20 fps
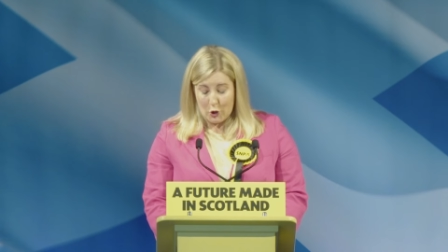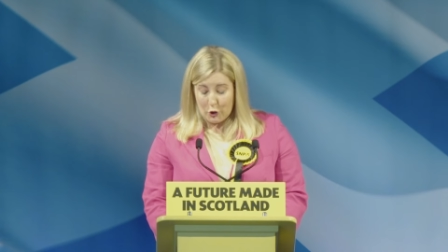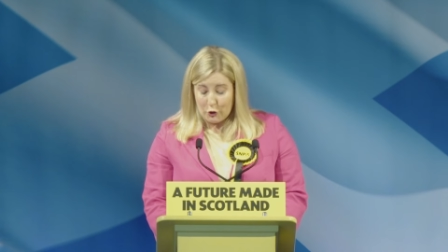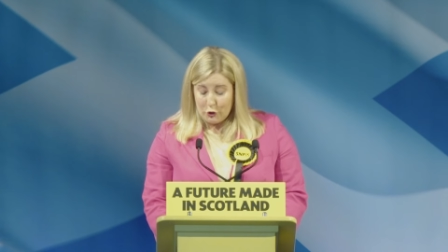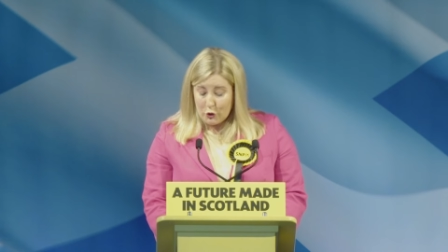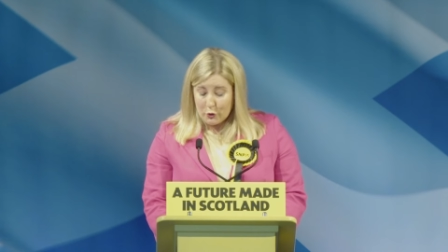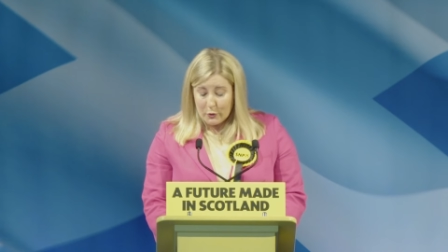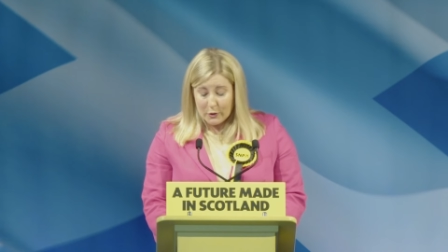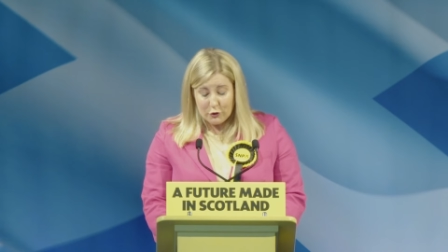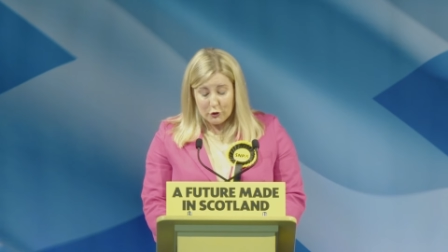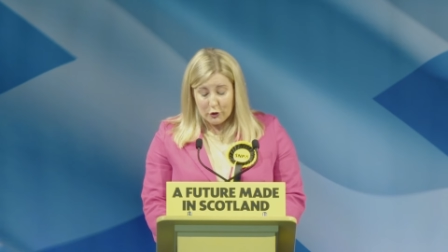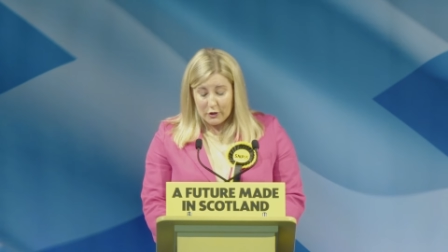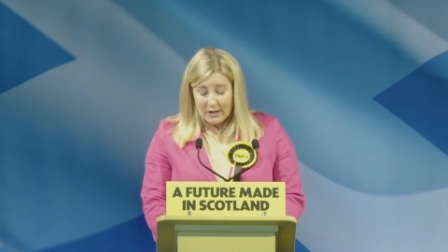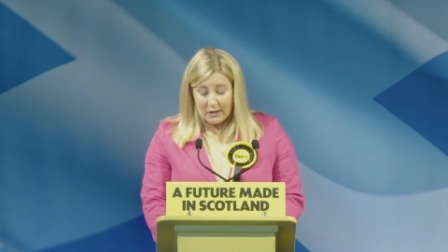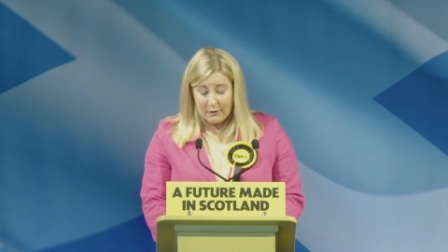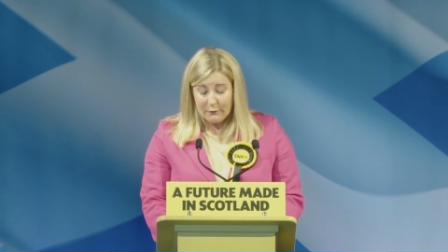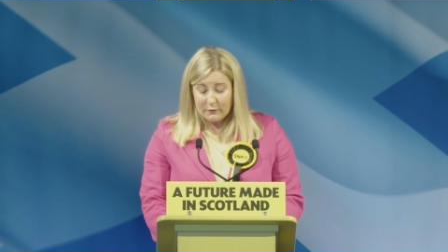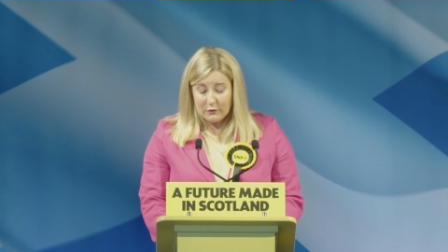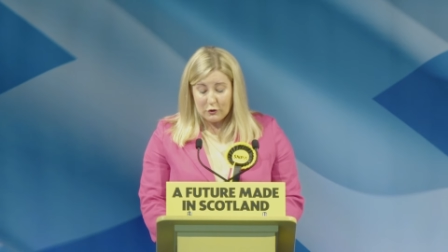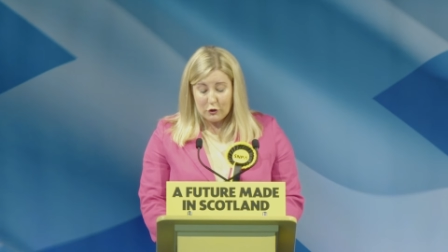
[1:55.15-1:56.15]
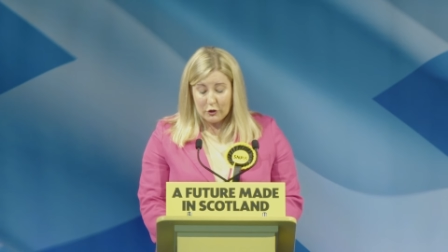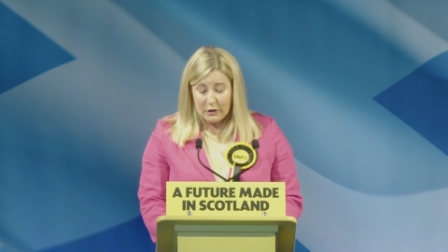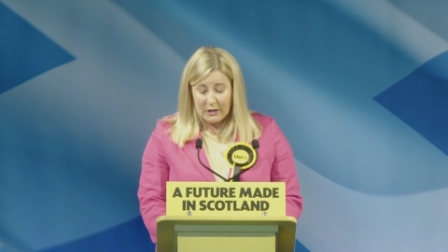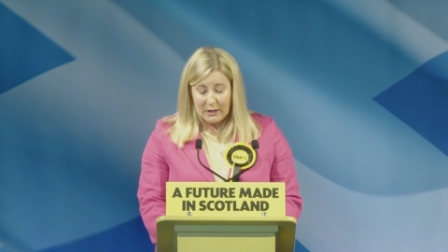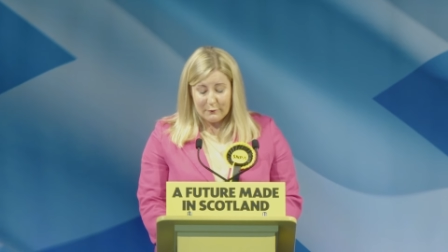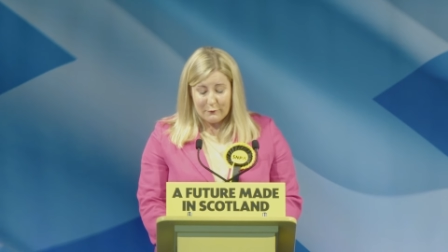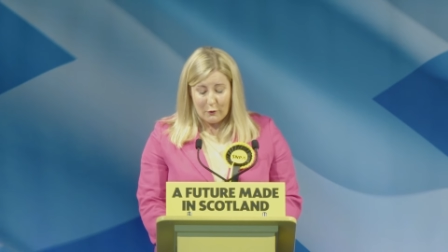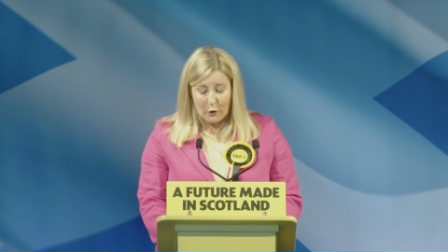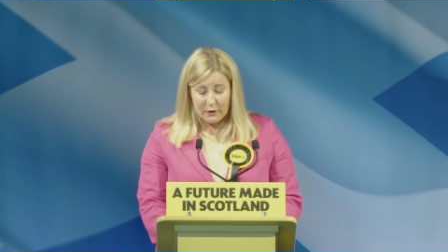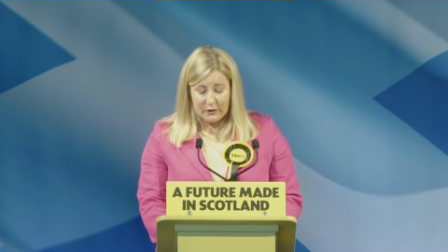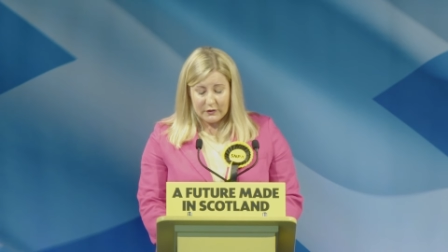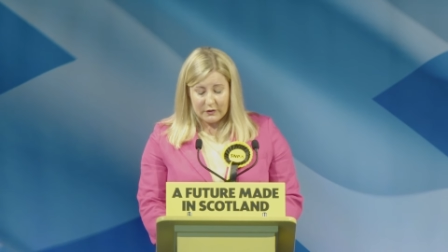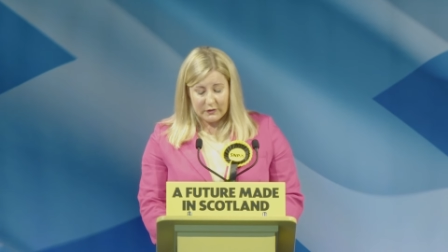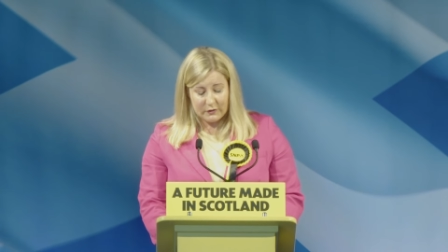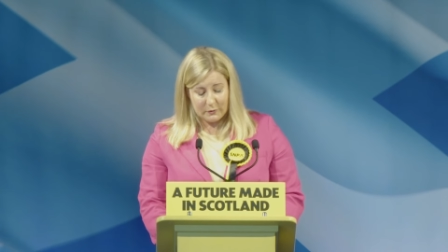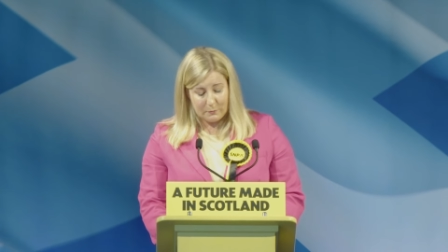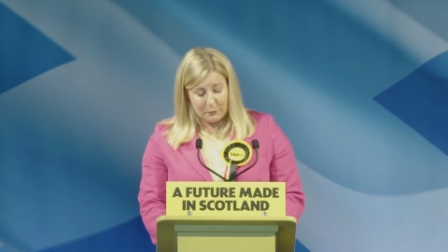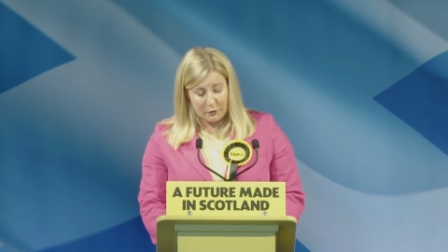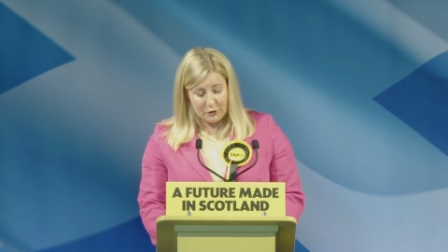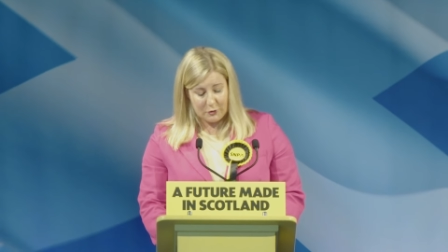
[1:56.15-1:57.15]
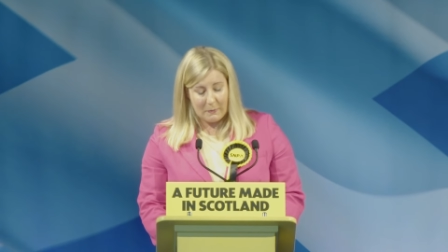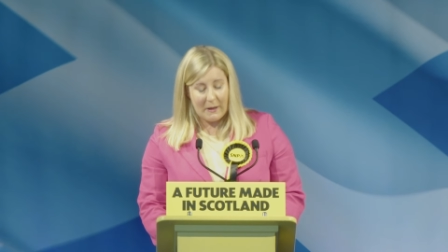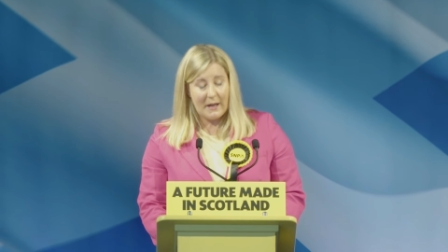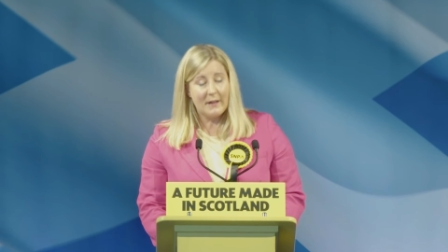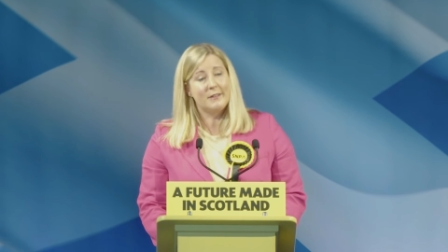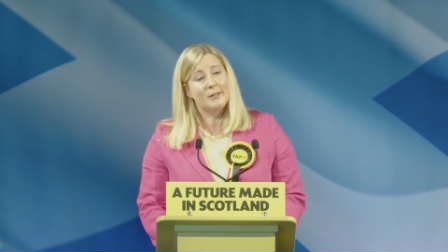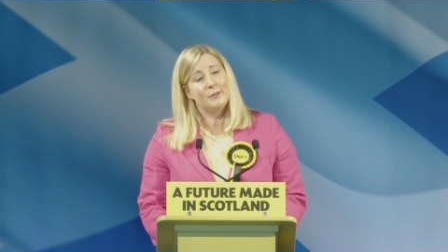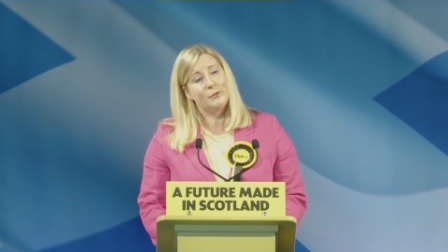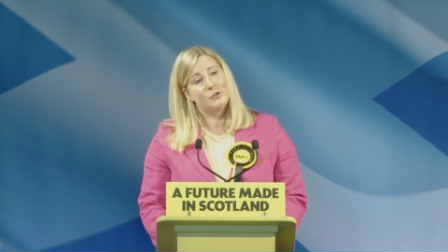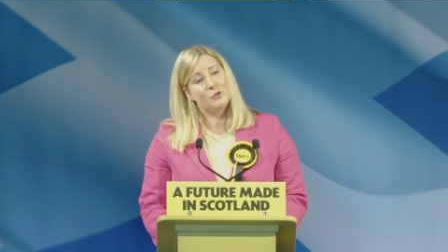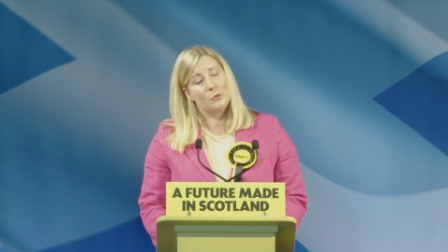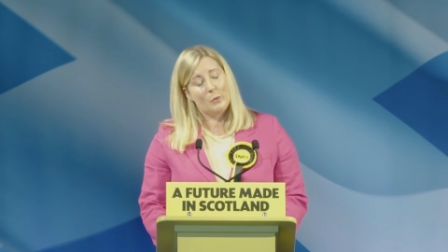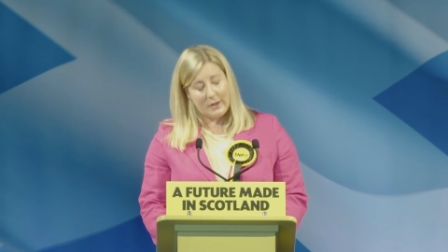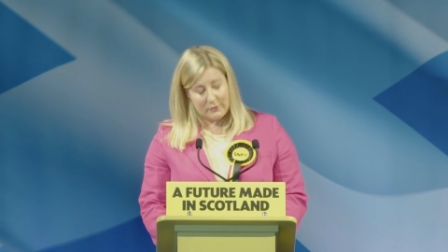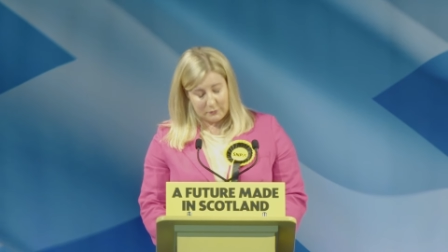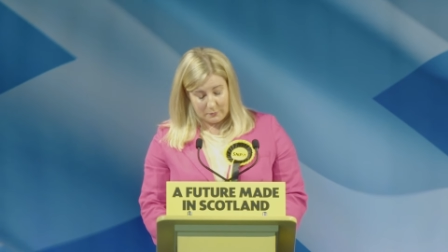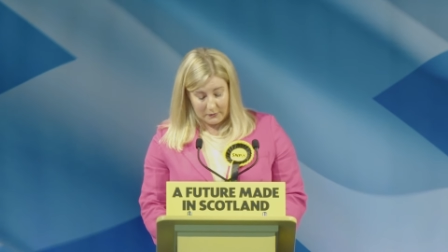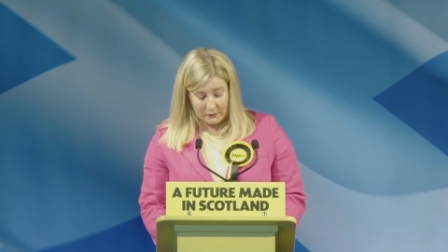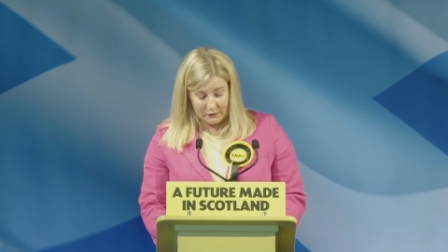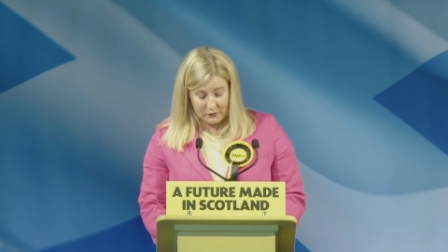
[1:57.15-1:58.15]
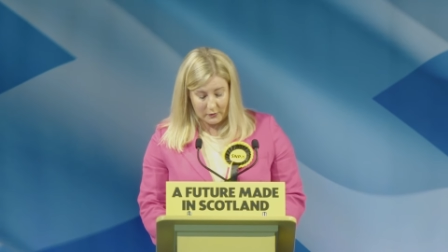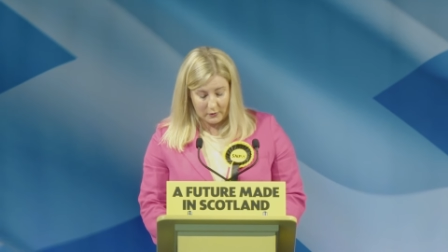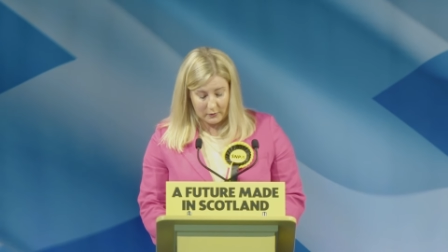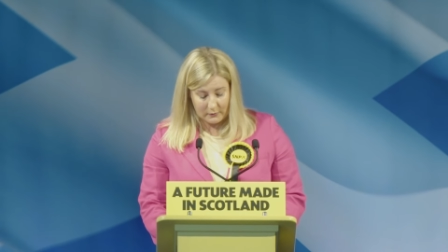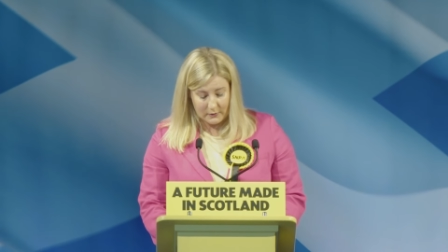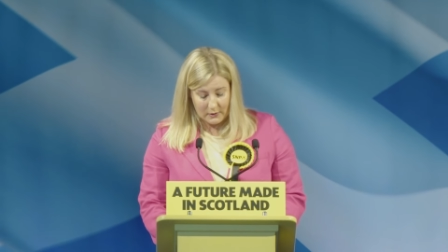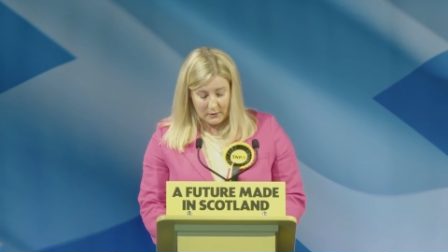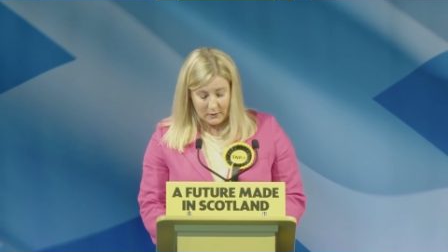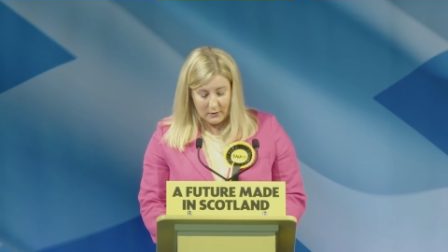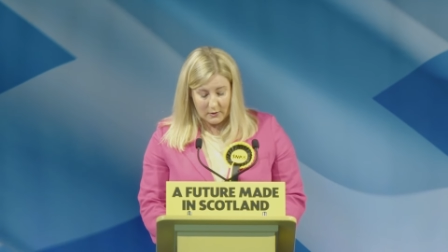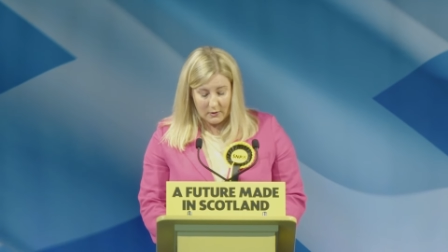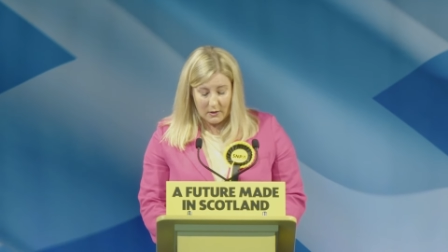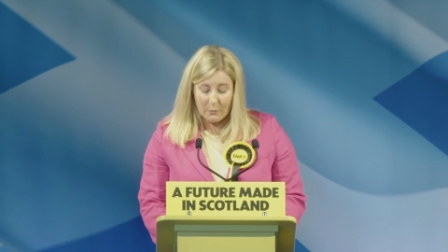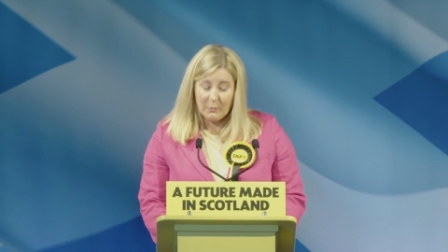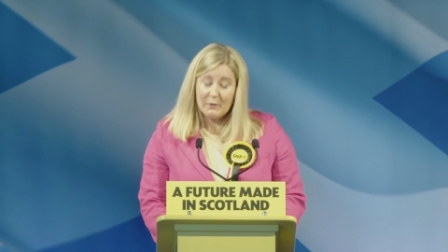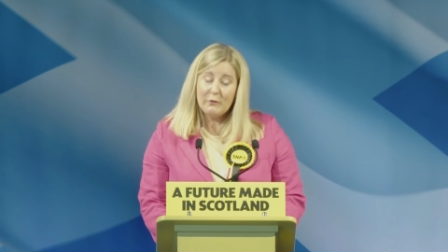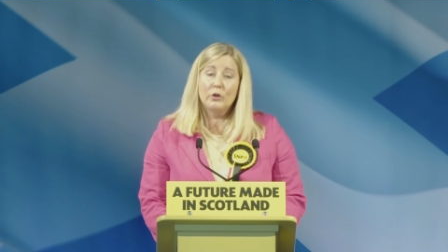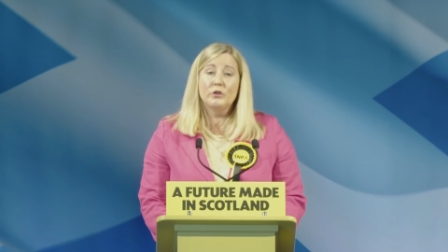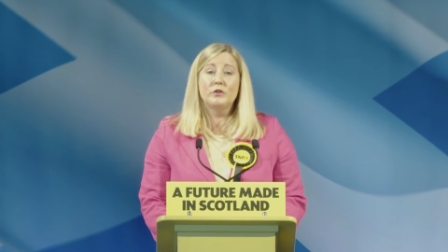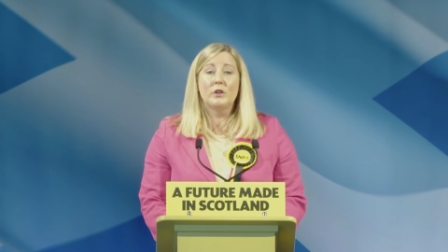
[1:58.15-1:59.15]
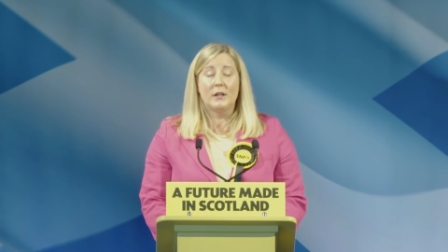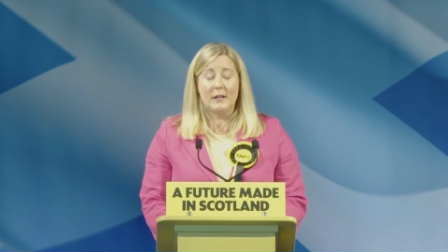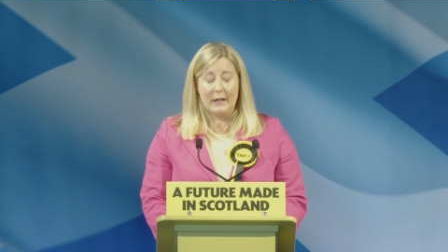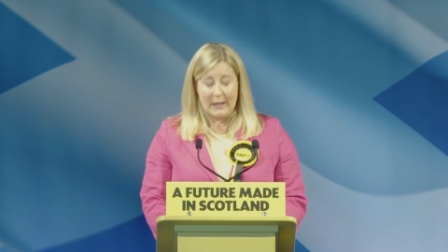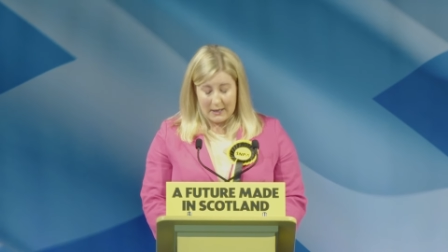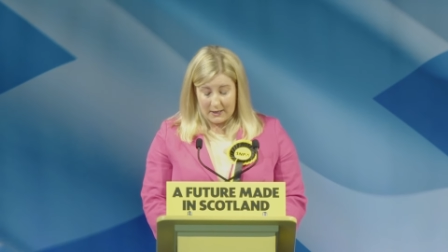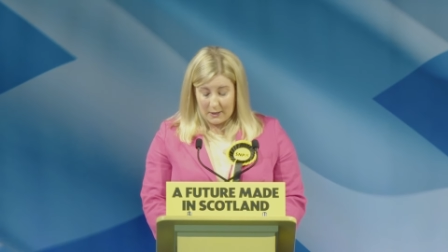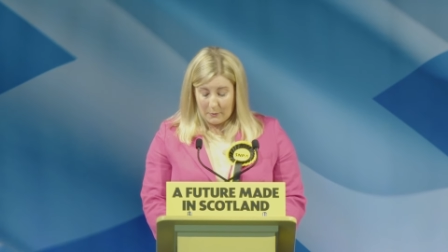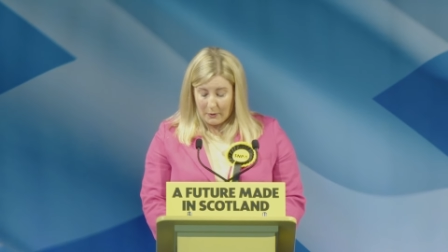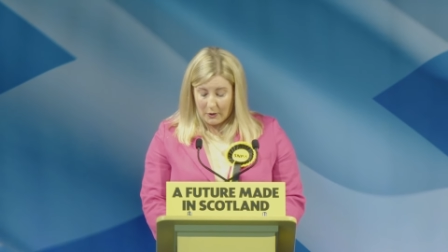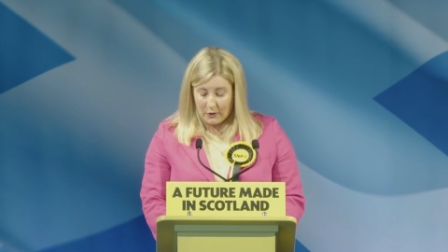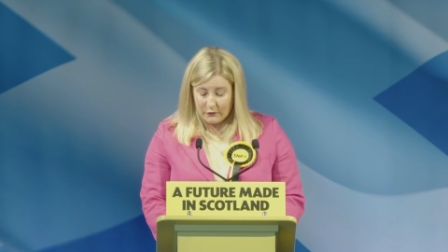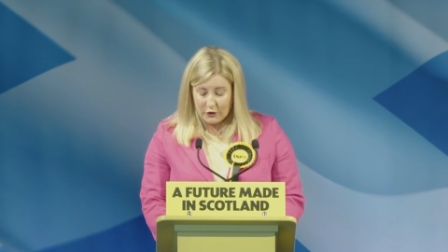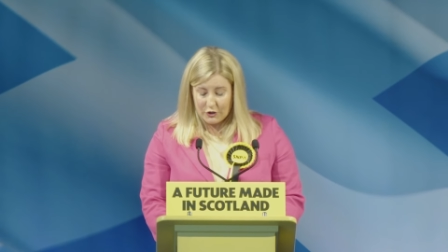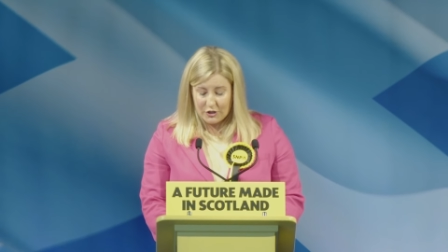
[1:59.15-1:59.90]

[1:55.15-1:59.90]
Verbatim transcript: new and unique voices and perspectives to Westminster, and we've also had a kickabout in the